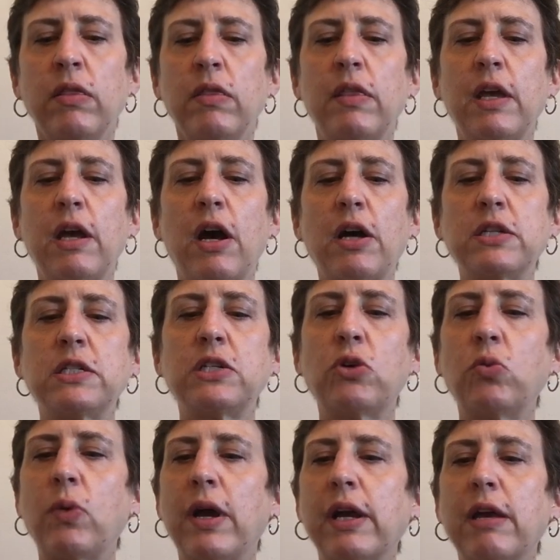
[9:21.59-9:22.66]
They
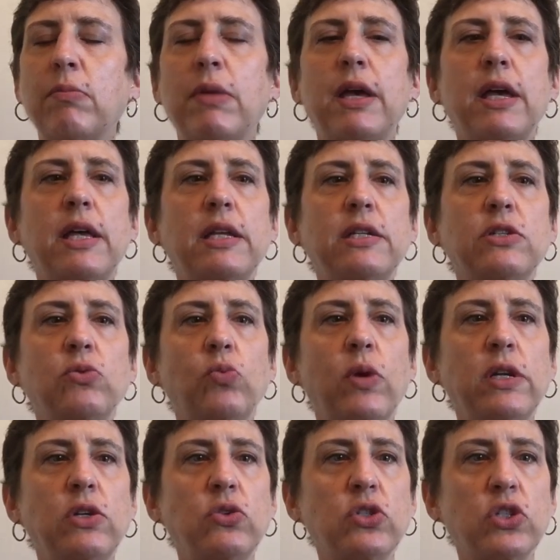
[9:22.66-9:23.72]
also recommend
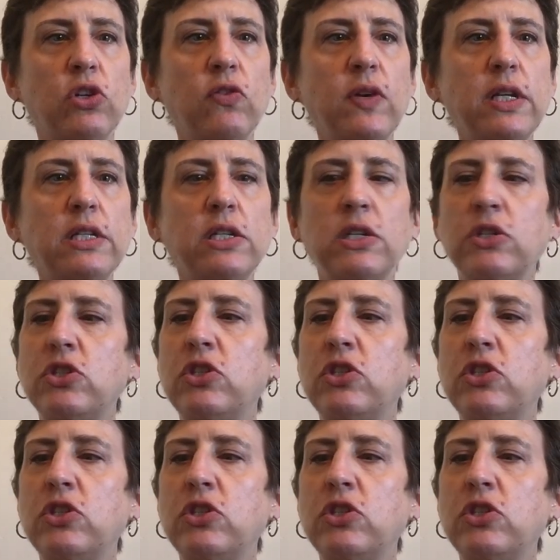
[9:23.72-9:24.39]
when you serve it